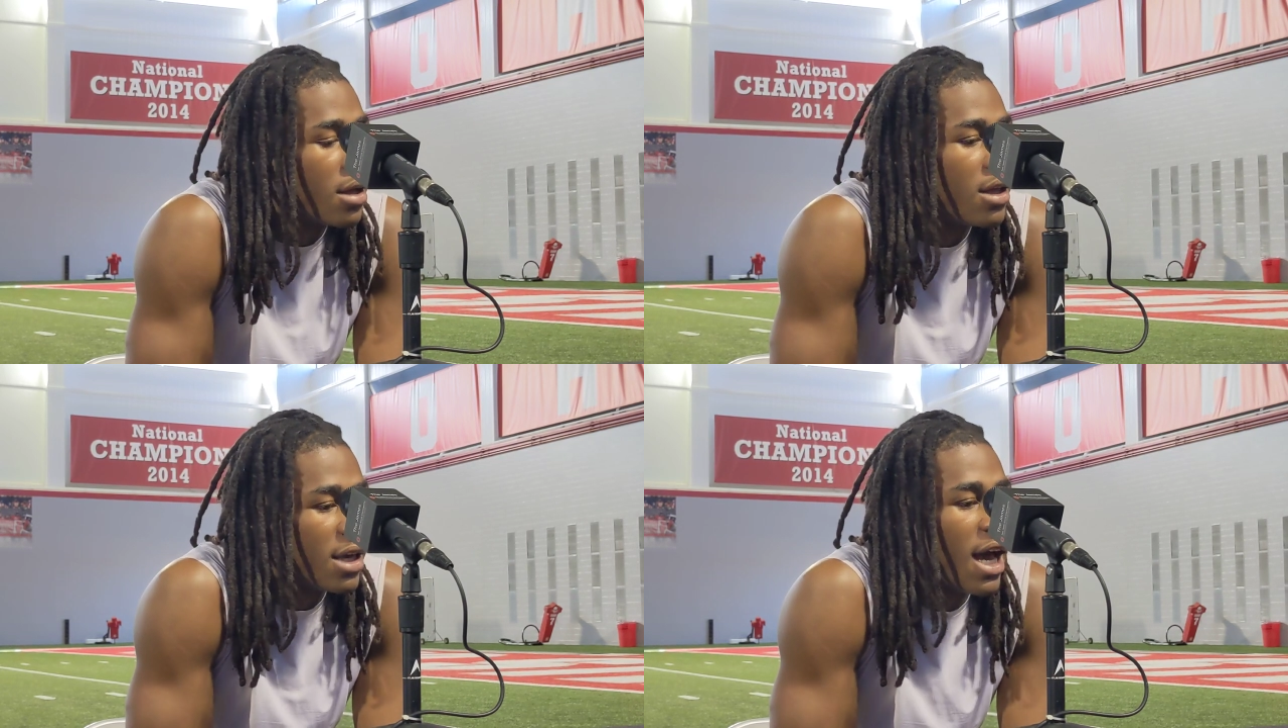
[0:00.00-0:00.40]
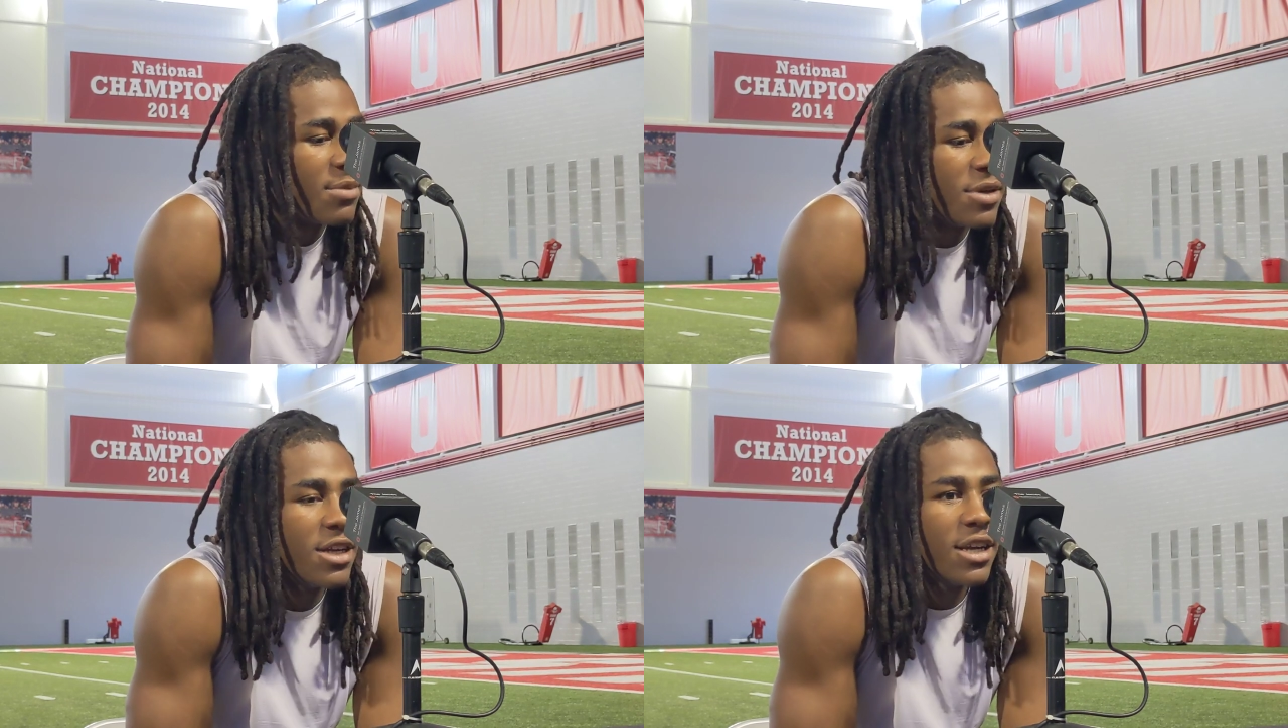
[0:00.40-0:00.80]
Yeah,
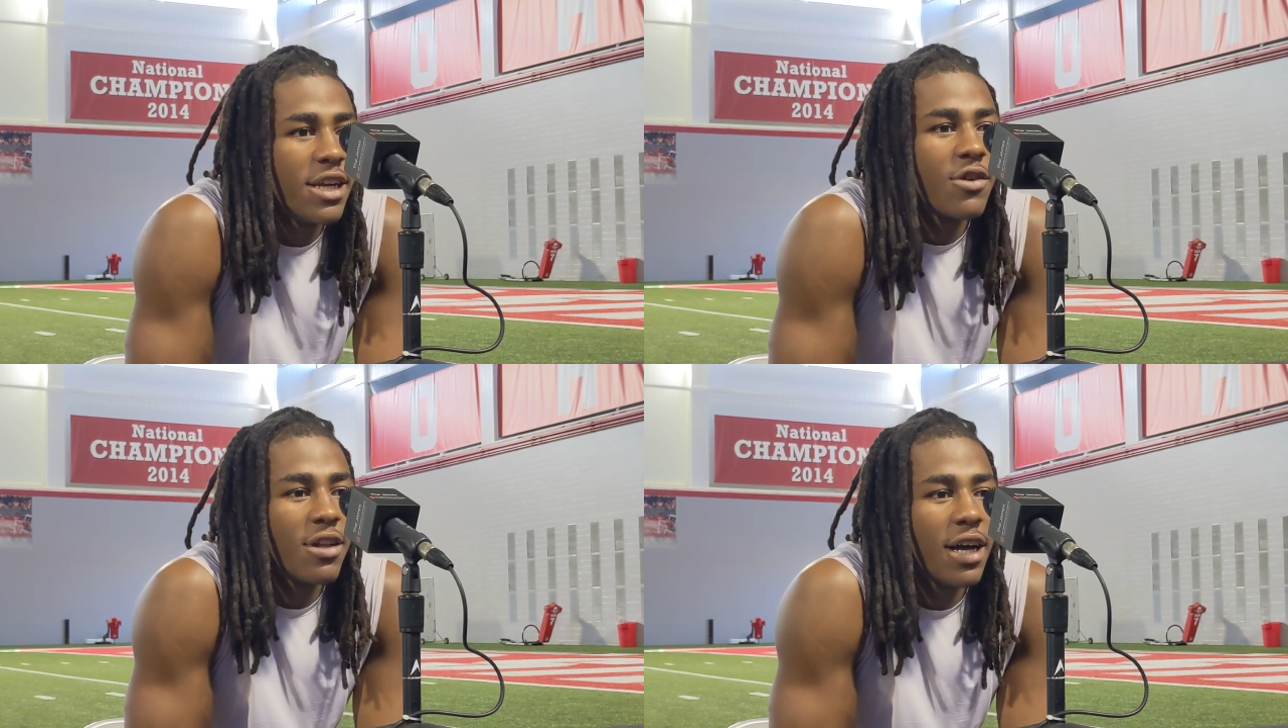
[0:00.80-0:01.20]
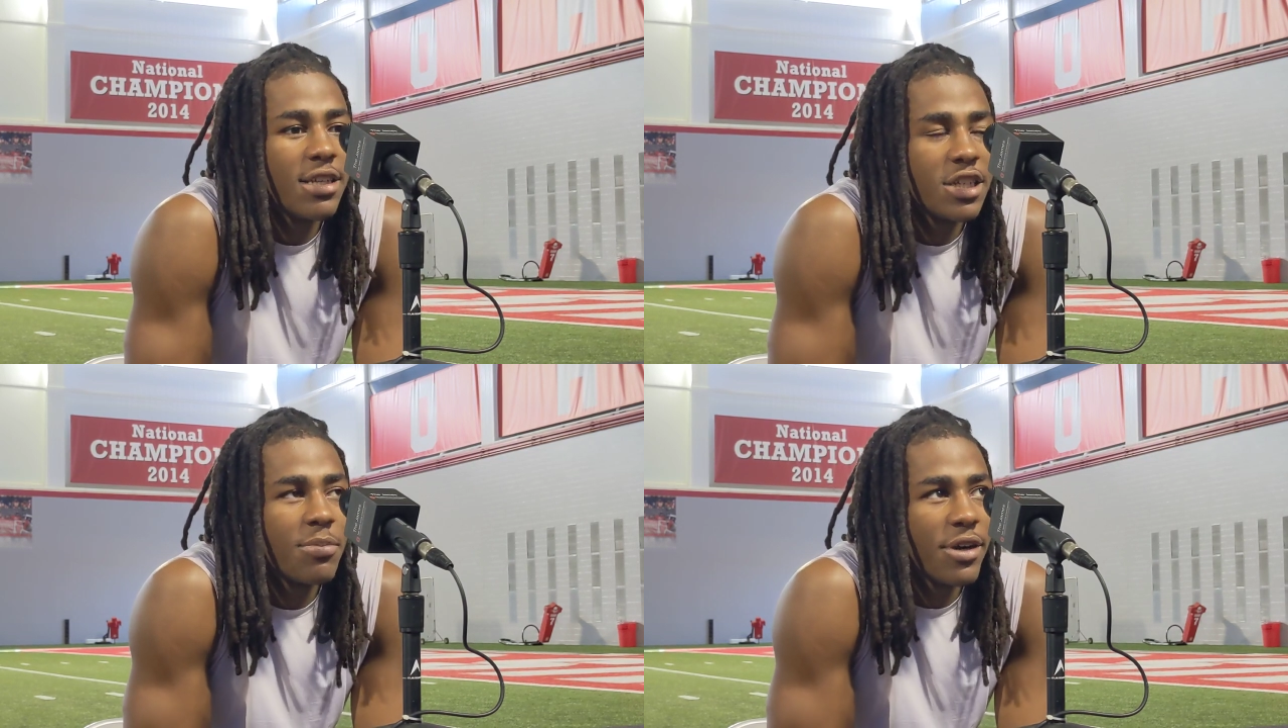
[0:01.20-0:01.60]
I've been in the nickel a lot
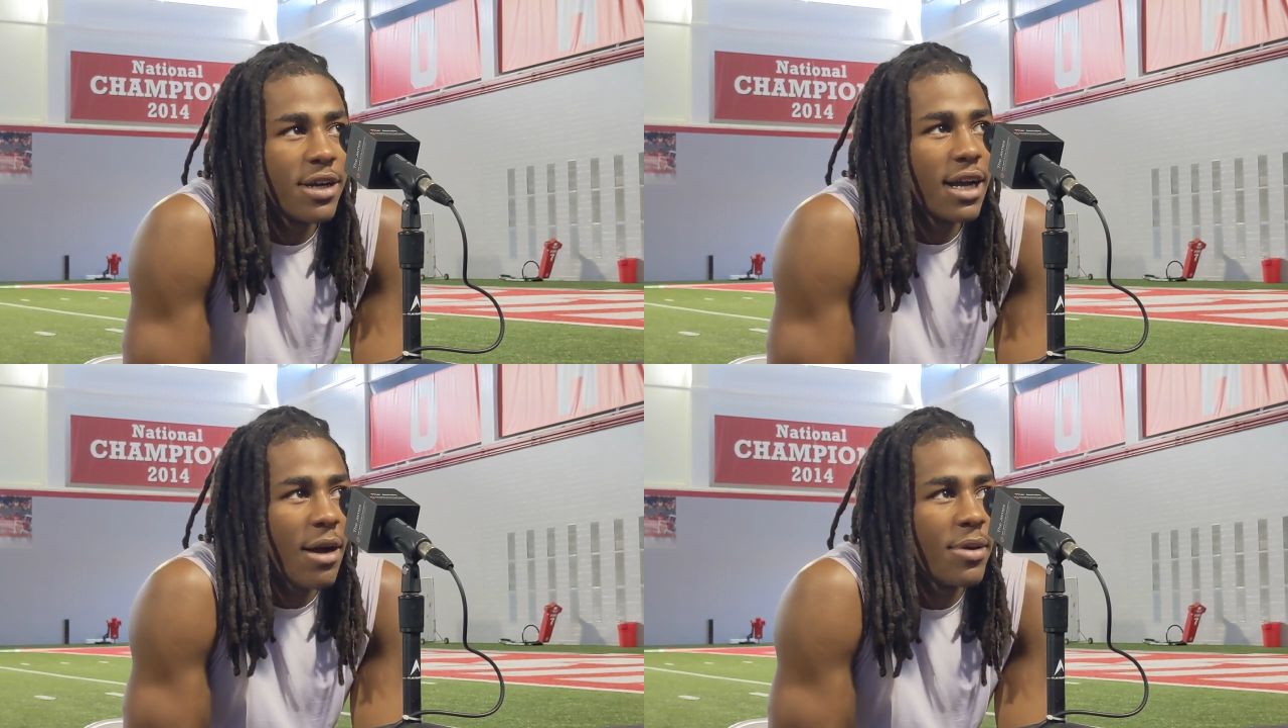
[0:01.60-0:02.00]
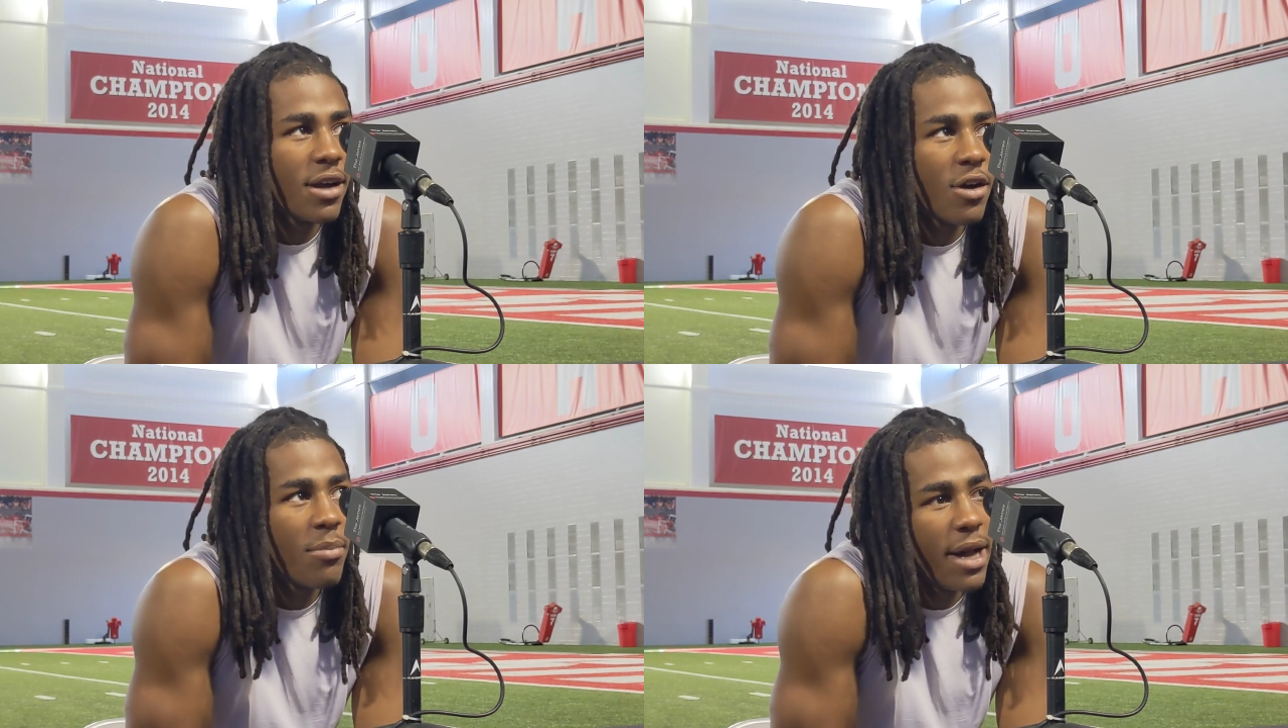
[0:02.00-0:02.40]
this spring. I've been
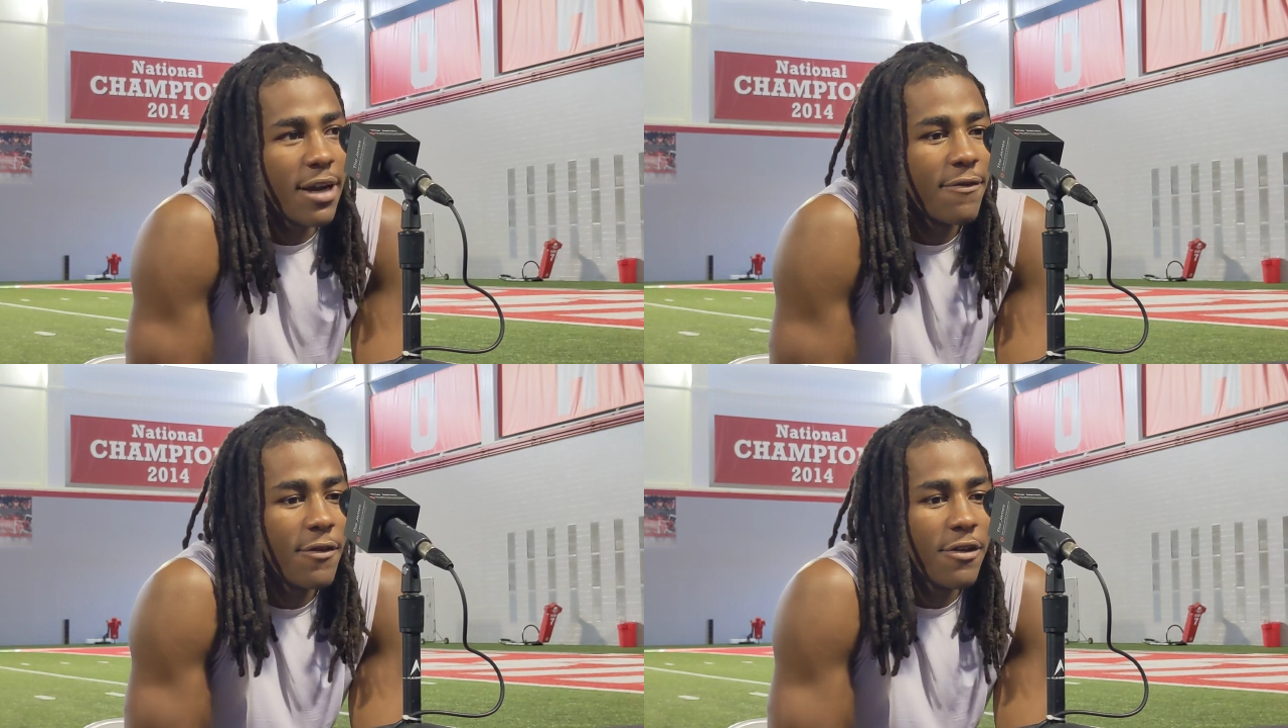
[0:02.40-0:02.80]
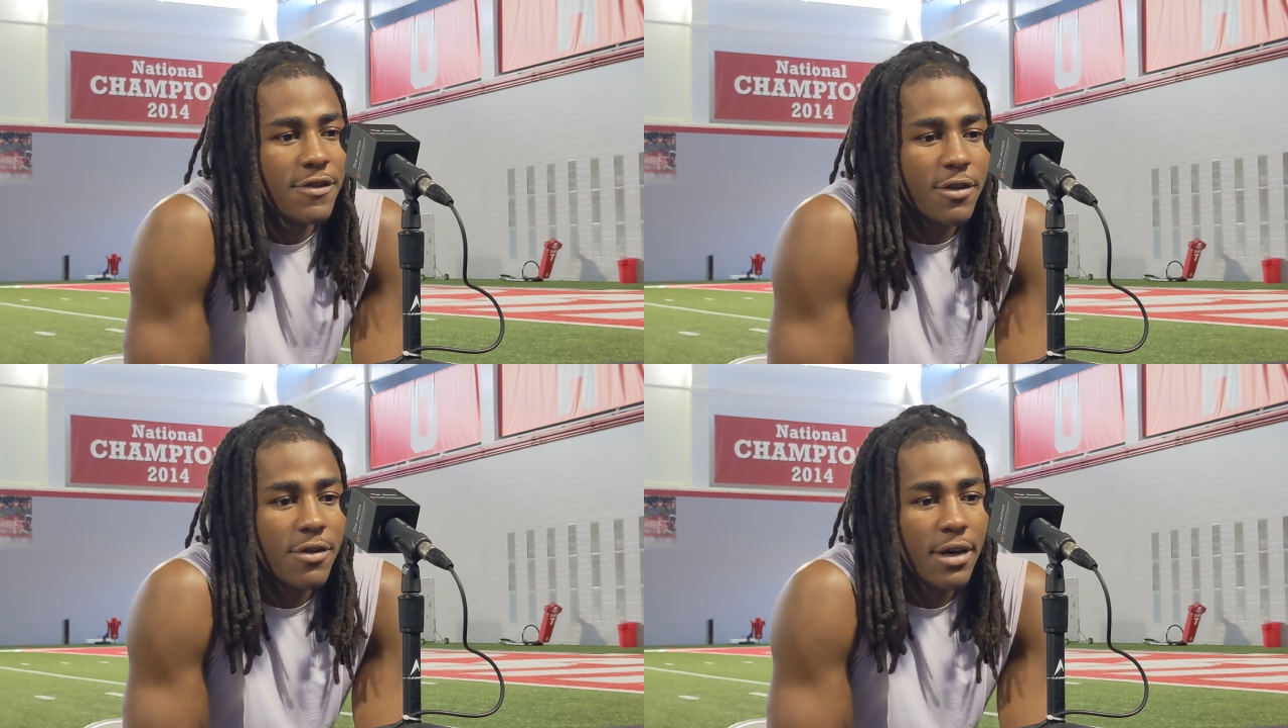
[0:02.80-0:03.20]
going back and forth,
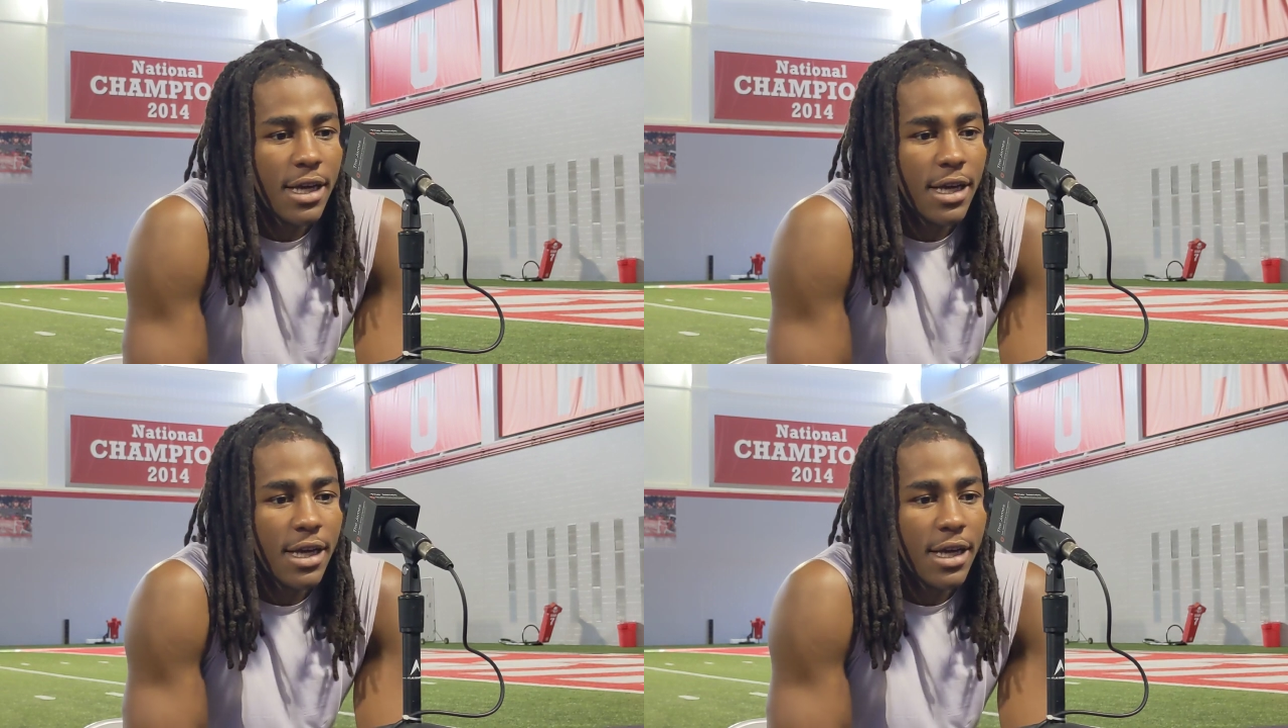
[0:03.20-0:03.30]
so.